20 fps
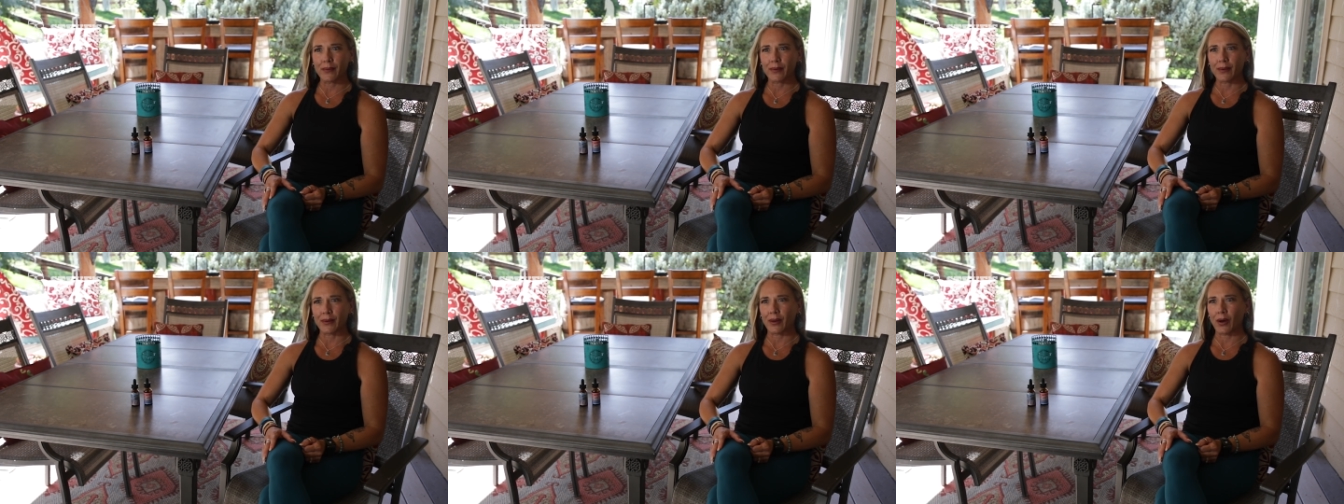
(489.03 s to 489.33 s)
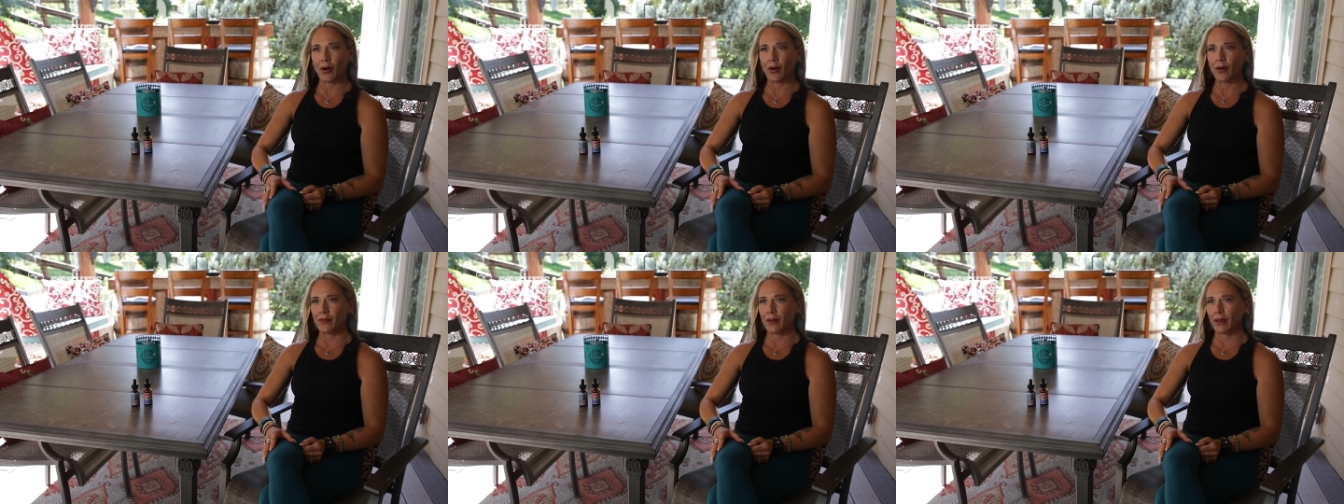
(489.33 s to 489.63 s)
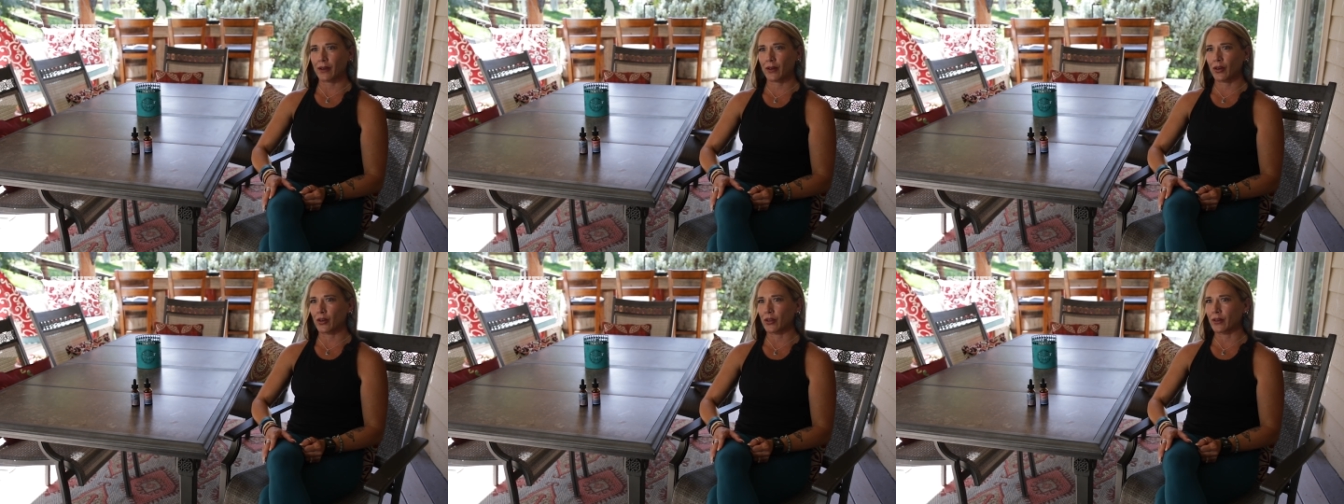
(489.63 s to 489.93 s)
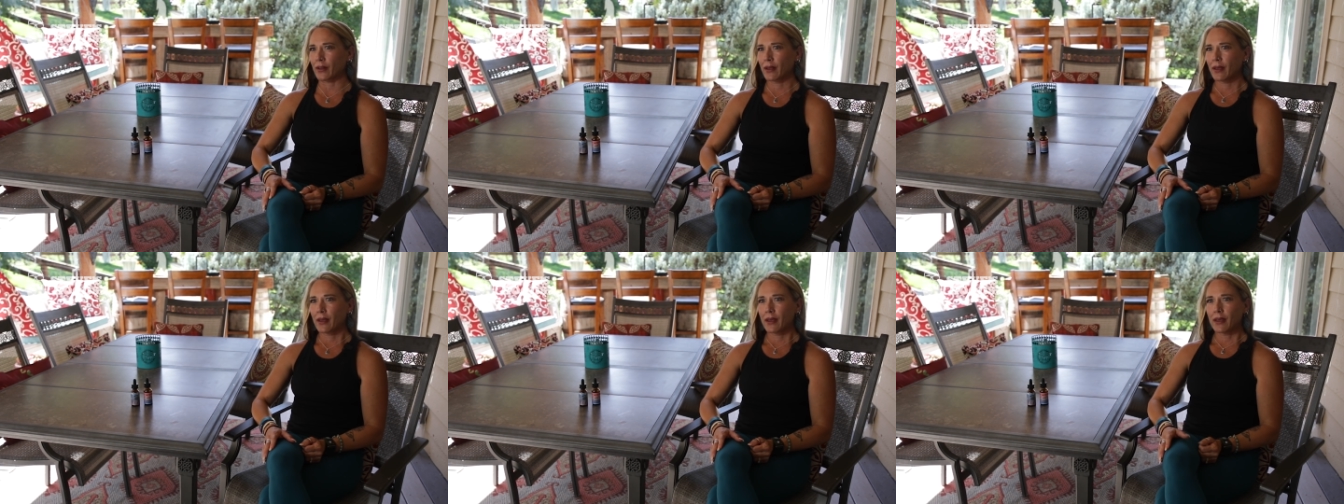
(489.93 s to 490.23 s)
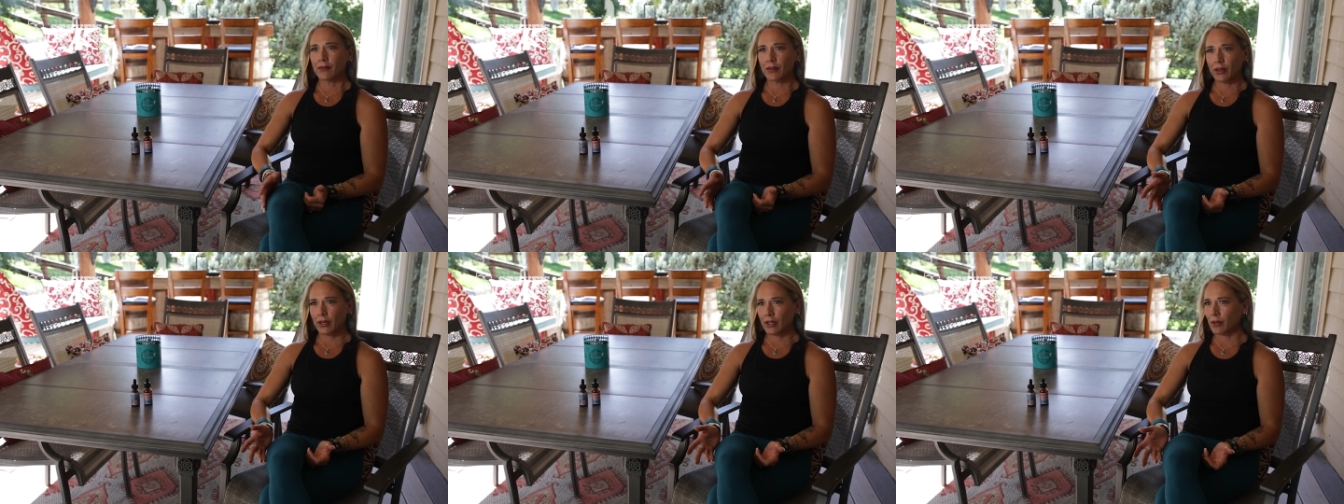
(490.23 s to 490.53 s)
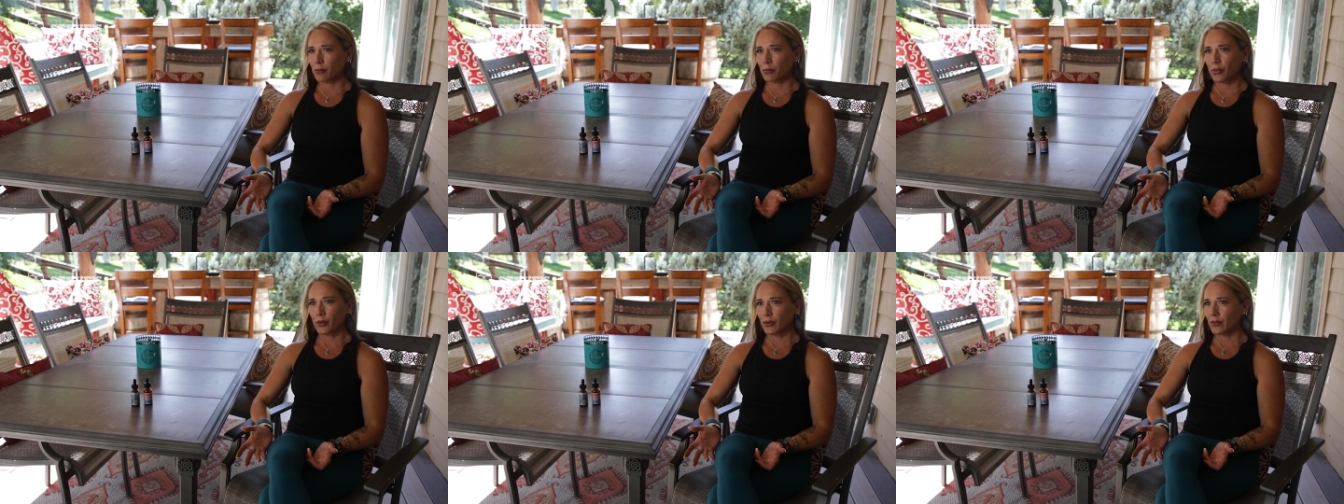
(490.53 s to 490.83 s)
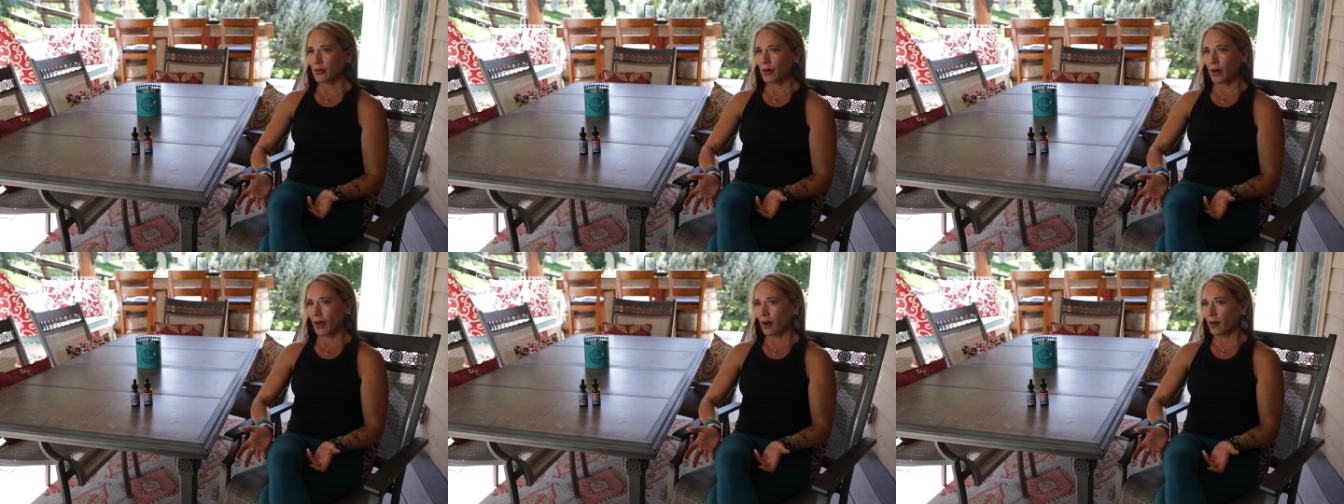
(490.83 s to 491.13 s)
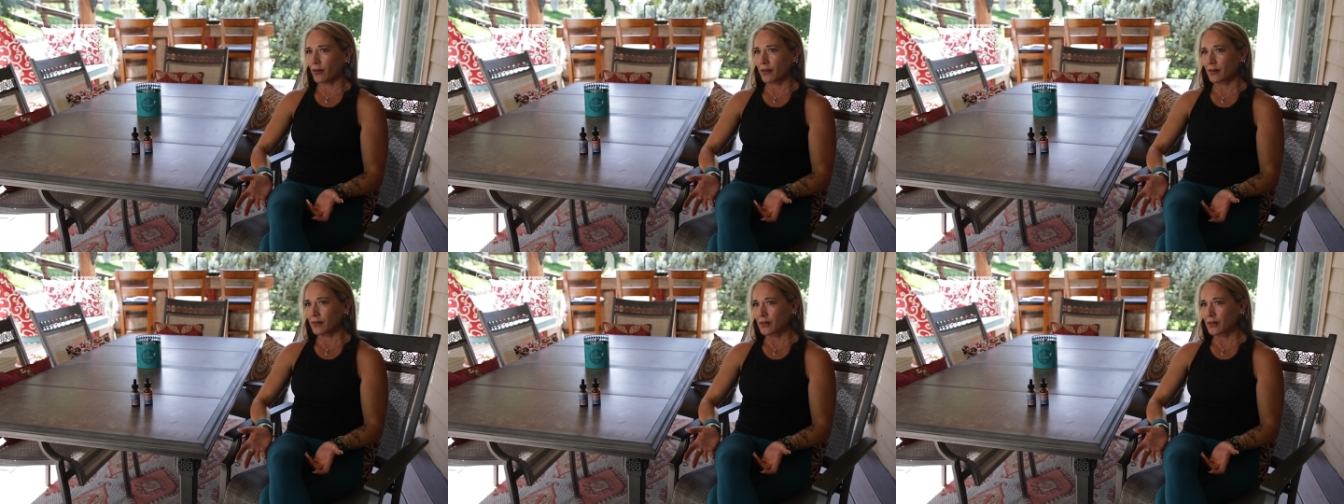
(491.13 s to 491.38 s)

You know, if it could improve your health